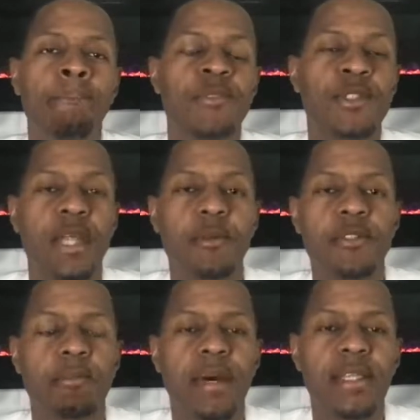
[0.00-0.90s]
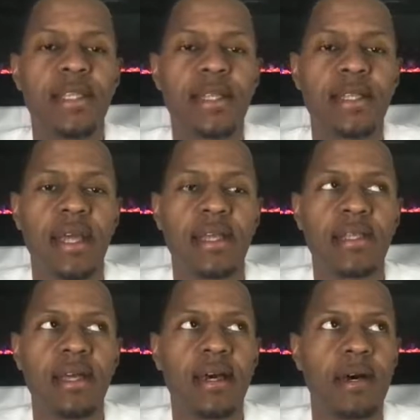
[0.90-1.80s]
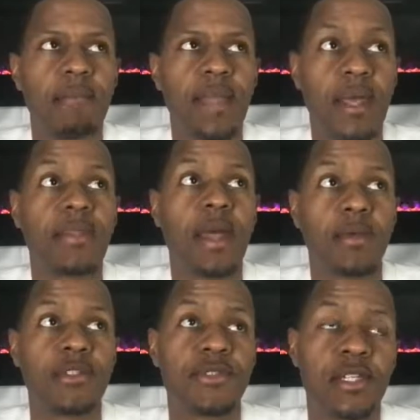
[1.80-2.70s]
So that was Monday night. That was